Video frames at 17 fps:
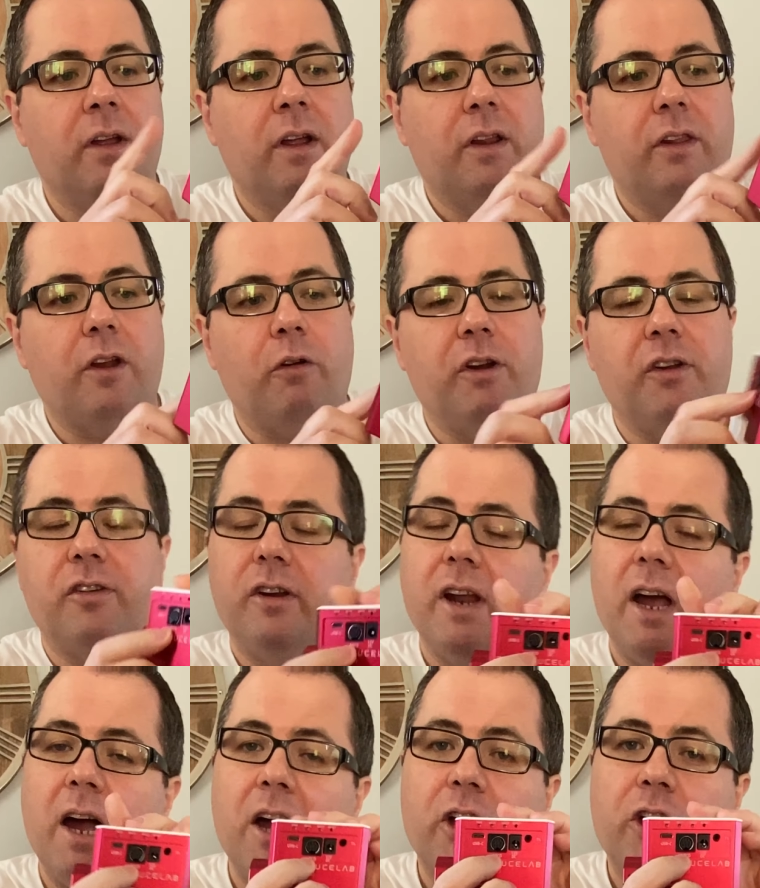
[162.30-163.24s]
There is
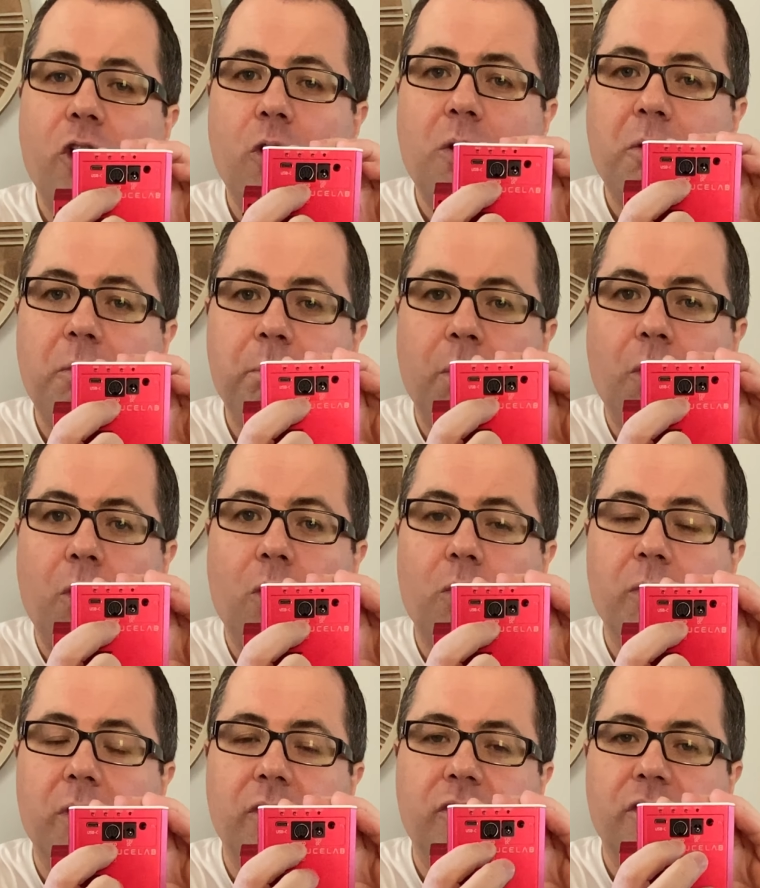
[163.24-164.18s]
an ARCO
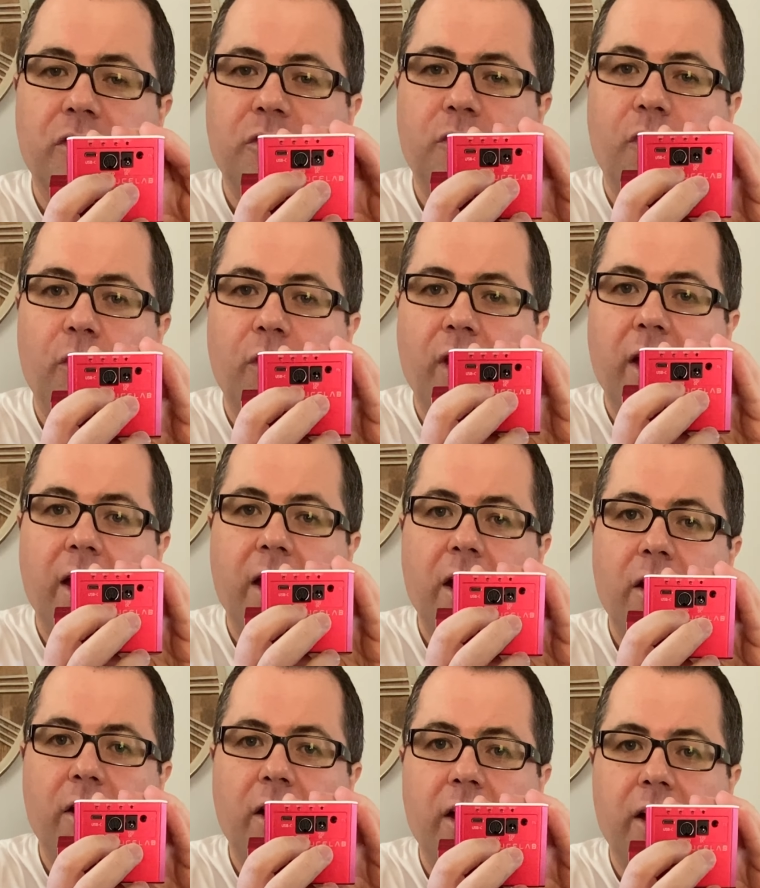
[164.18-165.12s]
port, which is for
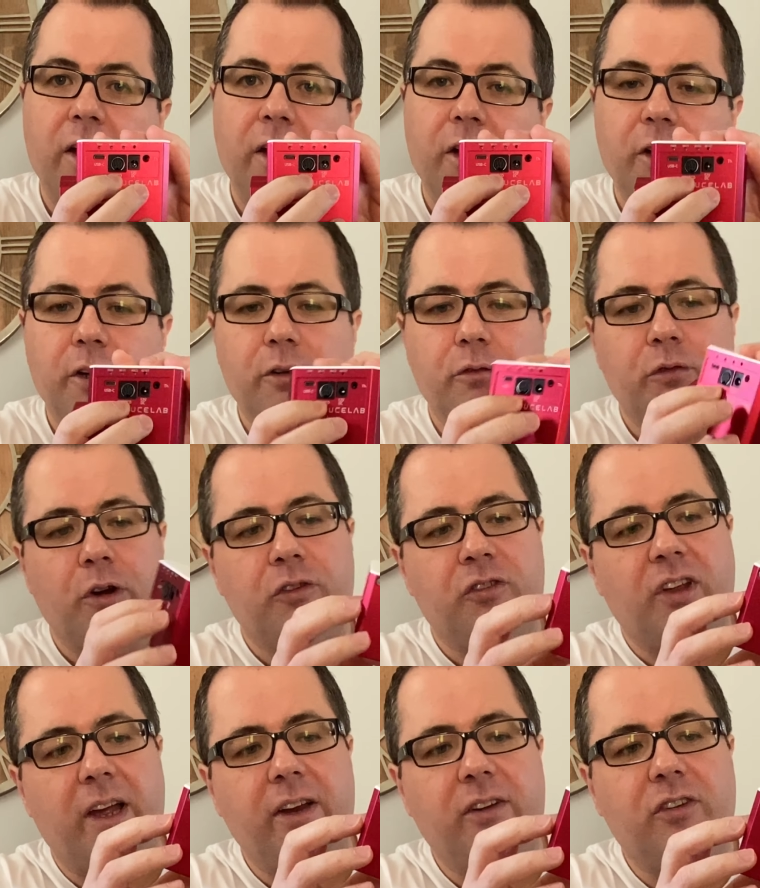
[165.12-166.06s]
their uh,
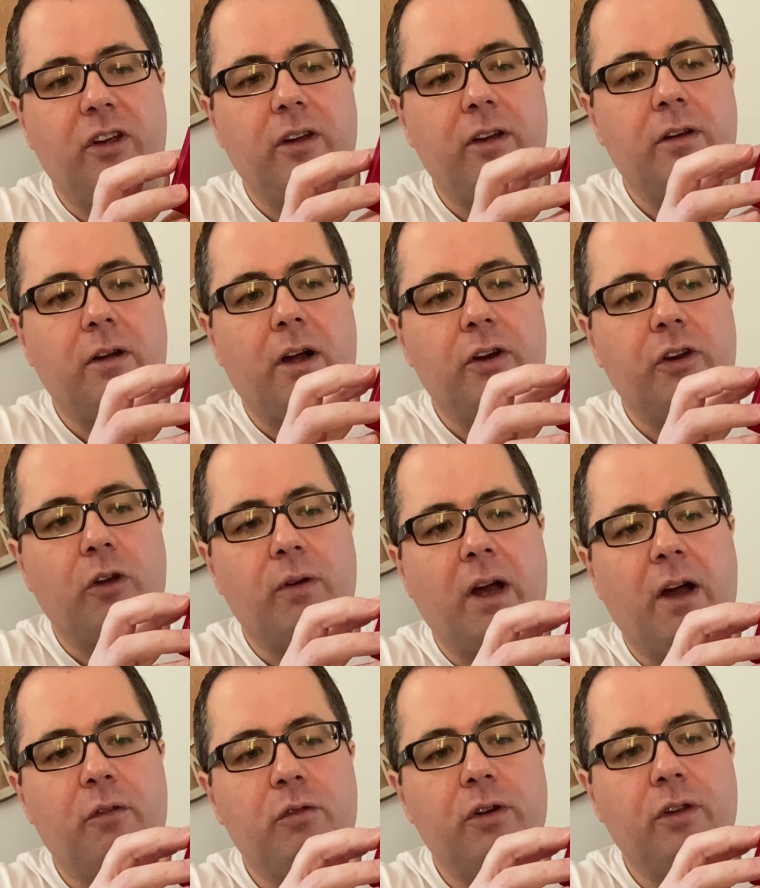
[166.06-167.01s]
rotator. I
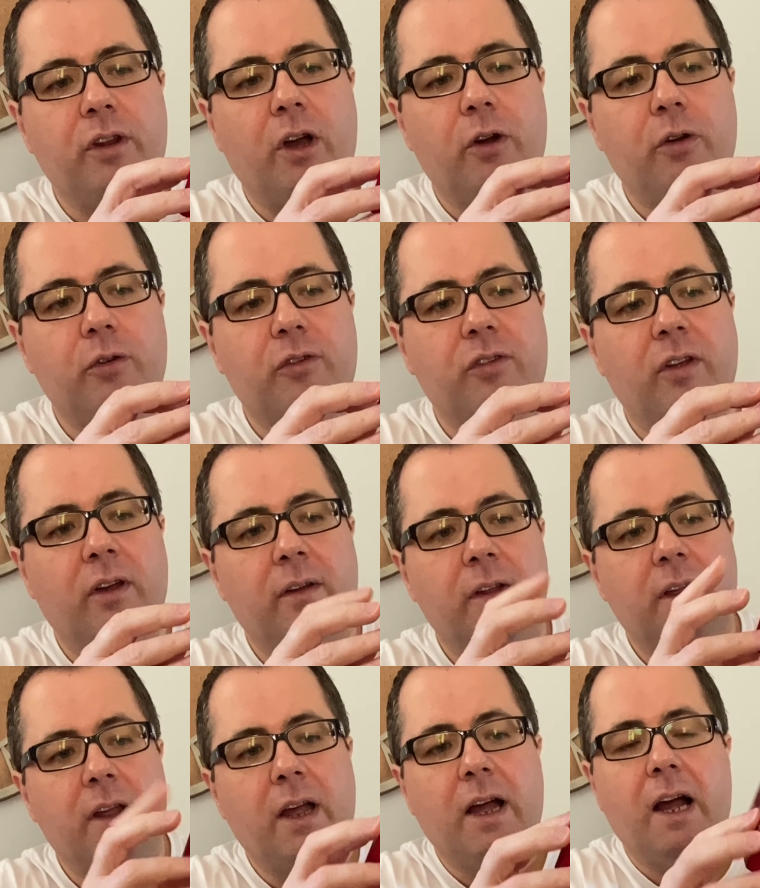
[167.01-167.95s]
don't have one of those.
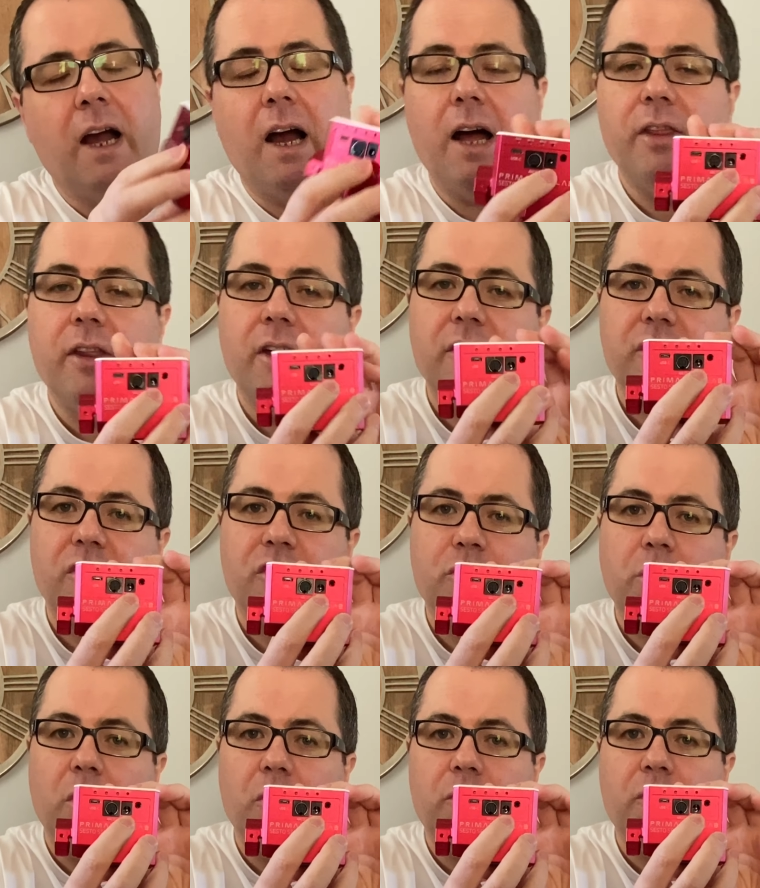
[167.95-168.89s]
And there's a
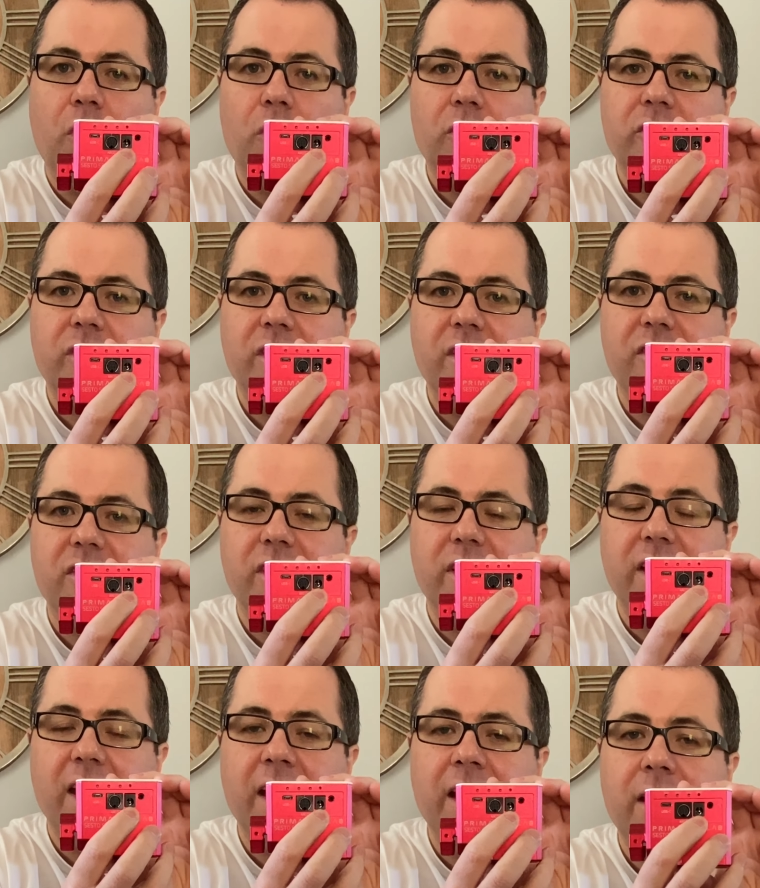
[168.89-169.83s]
12 volt
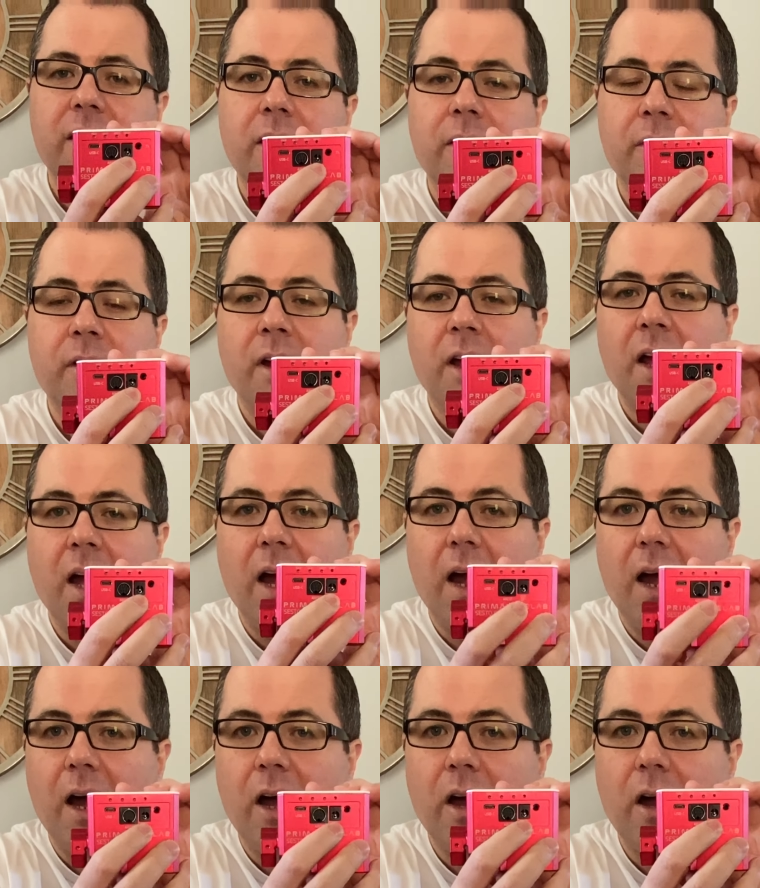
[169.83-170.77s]
DC in.
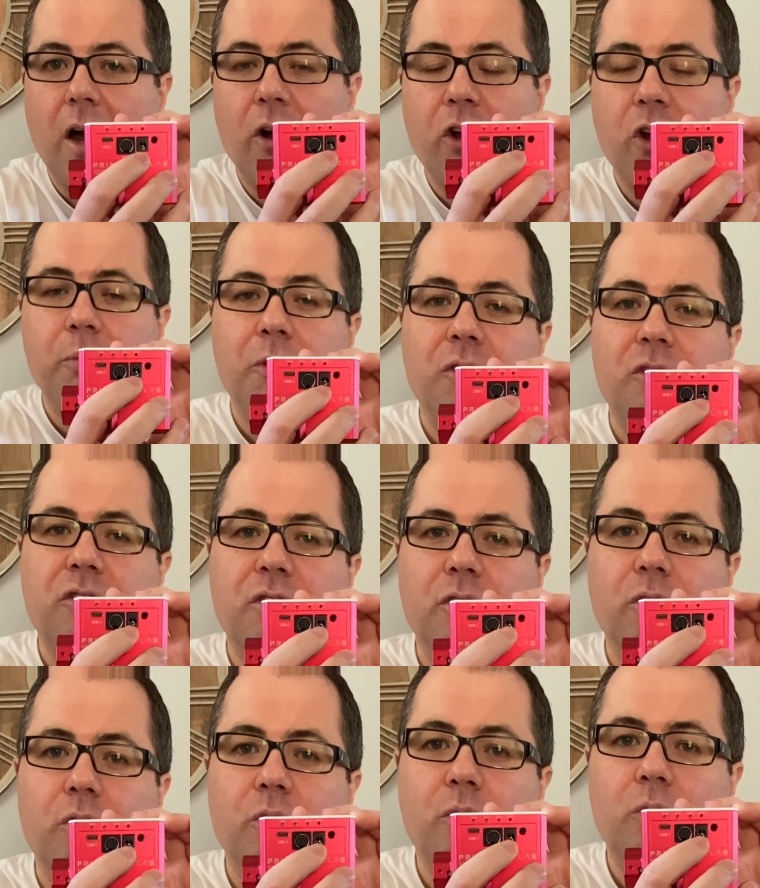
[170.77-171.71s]
Uh, I'll come on
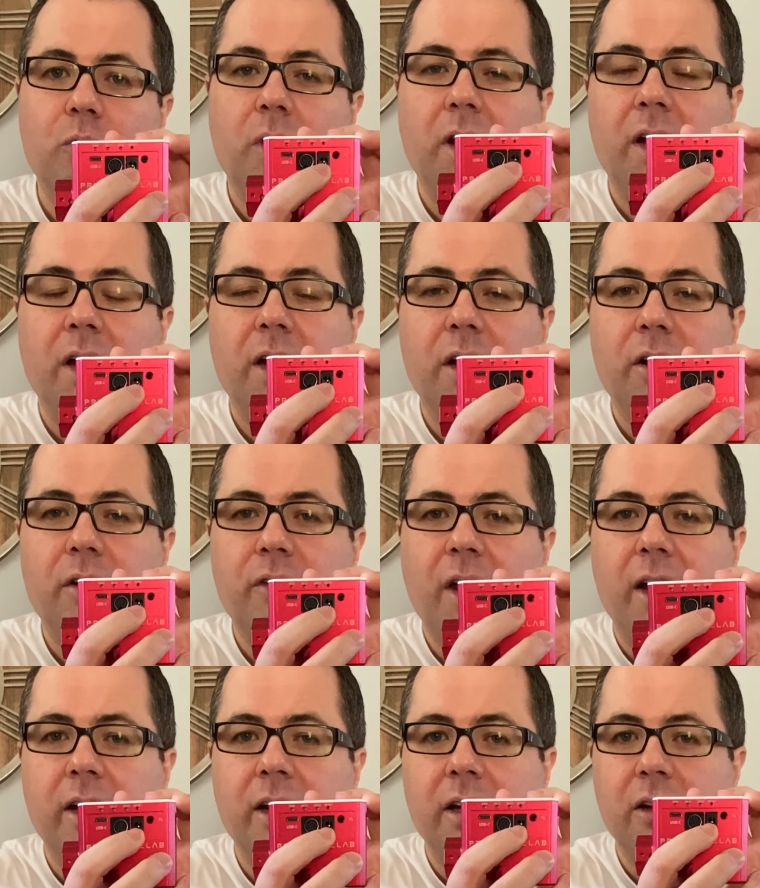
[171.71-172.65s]
to uh,
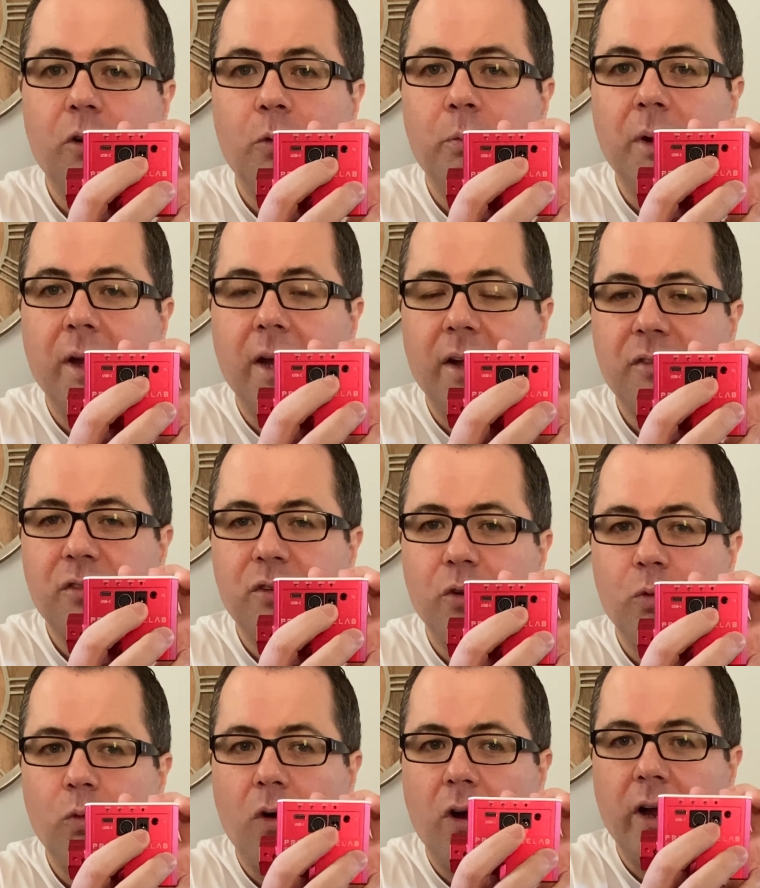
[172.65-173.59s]
that in a little bit as
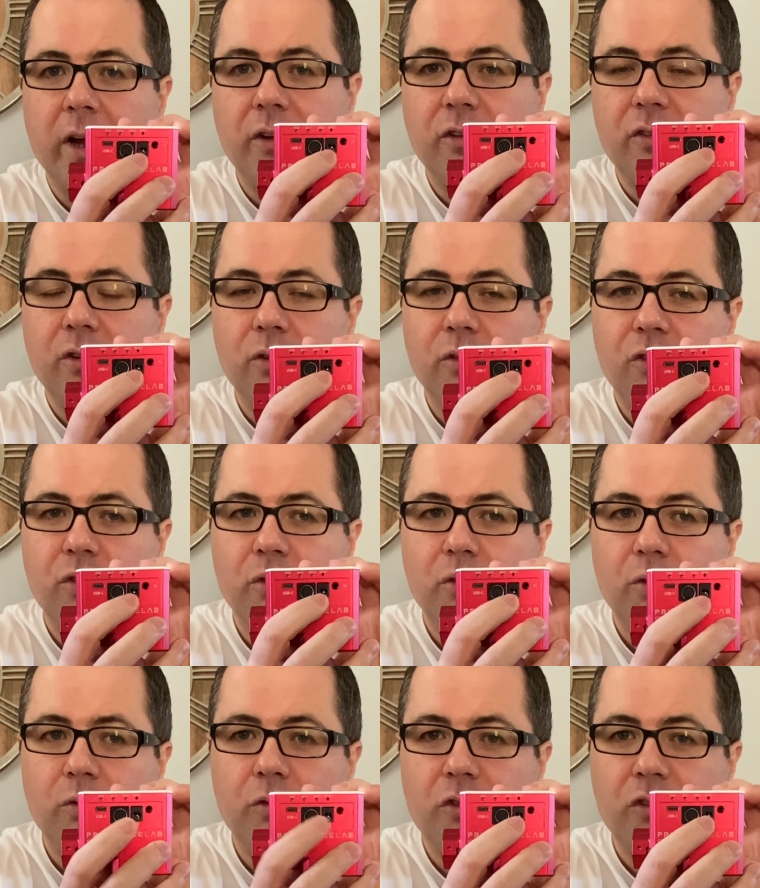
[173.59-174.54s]
to what I had to do
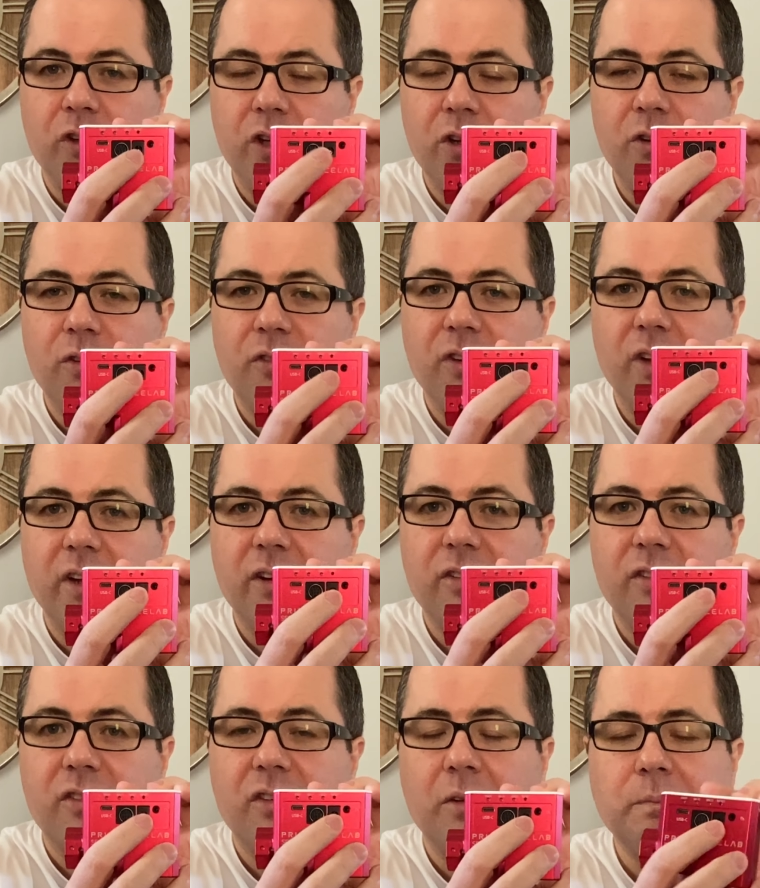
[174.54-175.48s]
to, to use
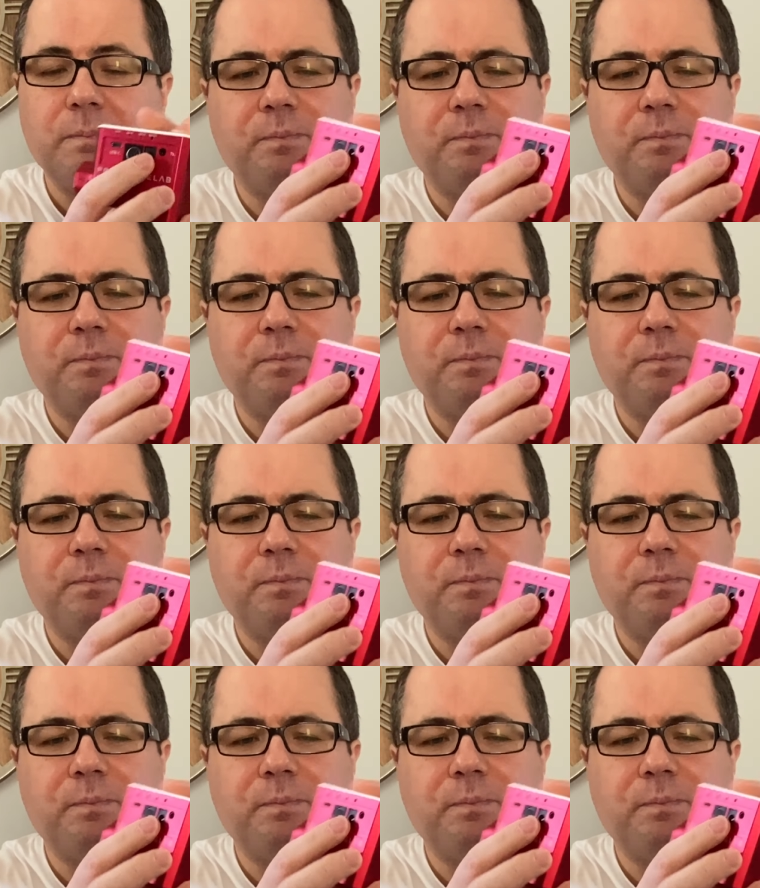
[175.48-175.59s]
this.